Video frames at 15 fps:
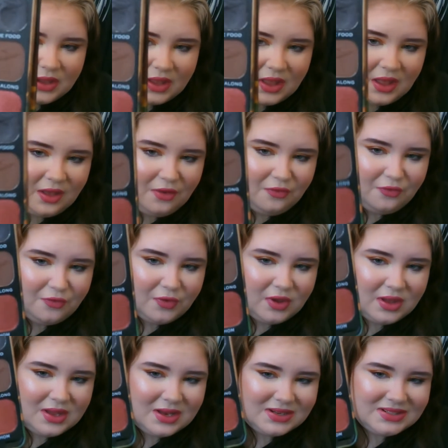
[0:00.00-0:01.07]
have
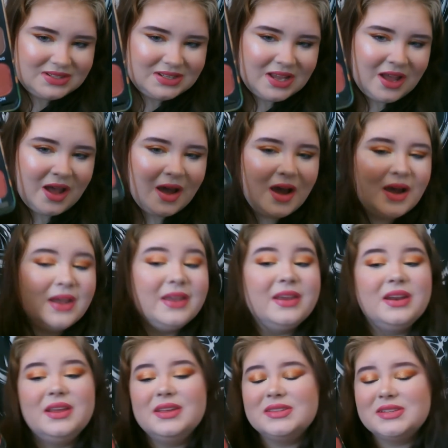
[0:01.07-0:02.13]
a
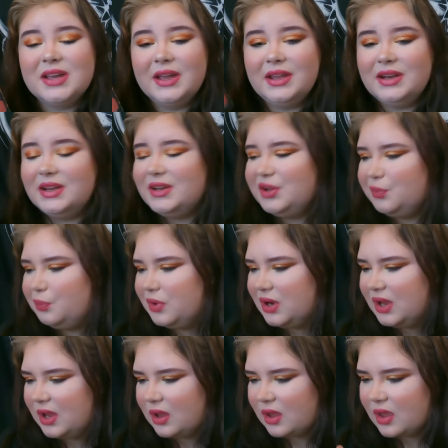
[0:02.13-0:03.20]
tiny dip in
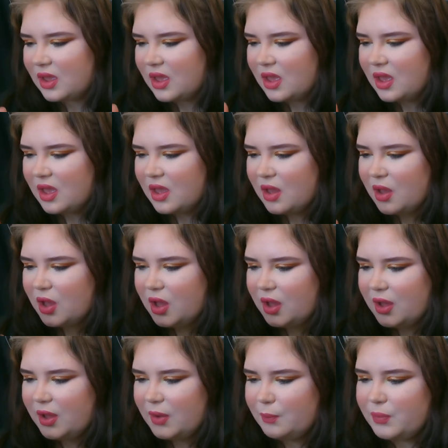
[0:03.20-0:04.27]
it.
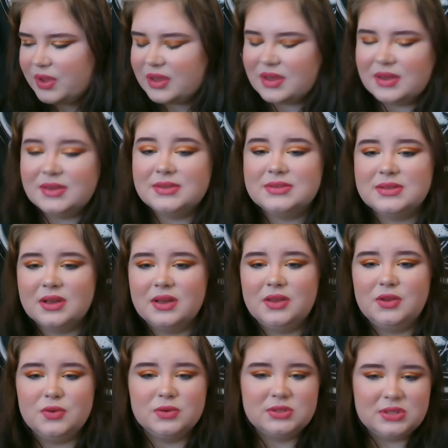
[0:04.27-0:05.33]
Because I
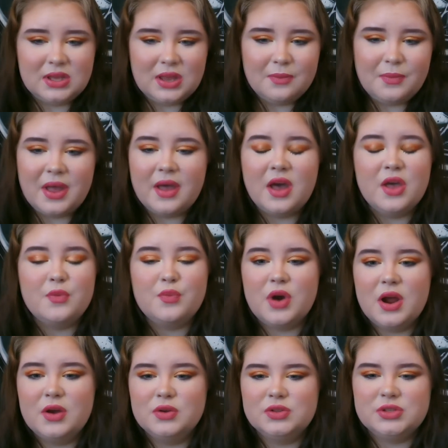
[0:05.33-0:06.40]
use it in my
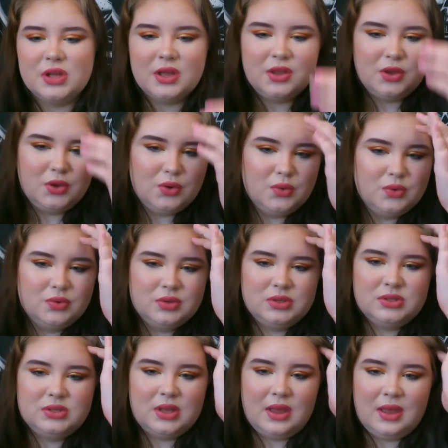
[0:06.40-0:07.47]
eyebrows. I
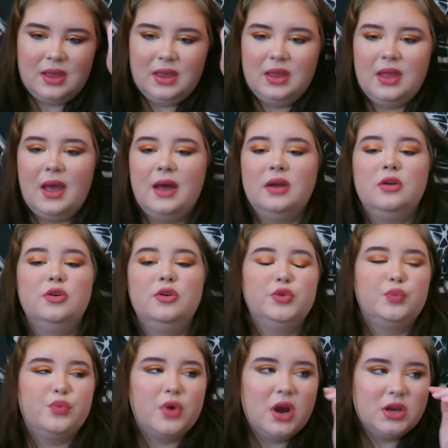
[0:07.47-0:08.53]
use a angled
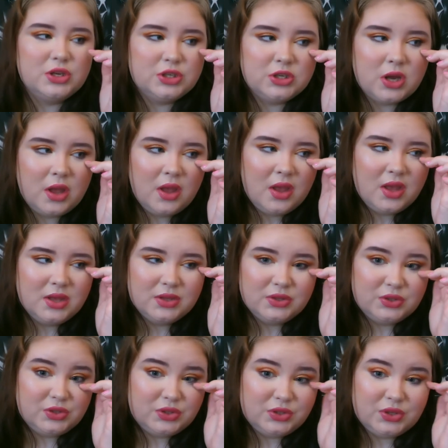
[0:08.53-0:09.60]
brush,
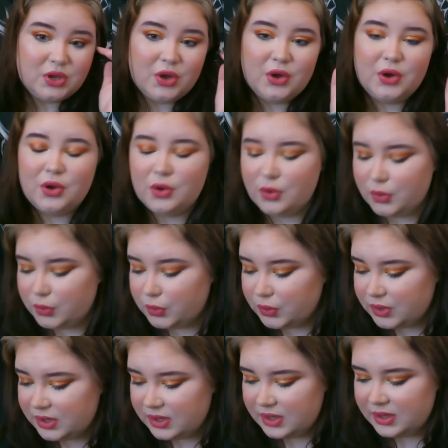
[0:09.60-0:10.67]
so
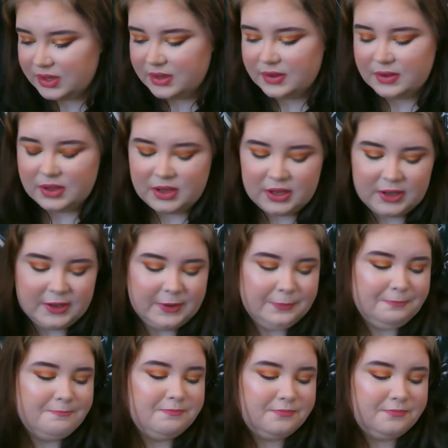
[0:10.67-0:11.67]
the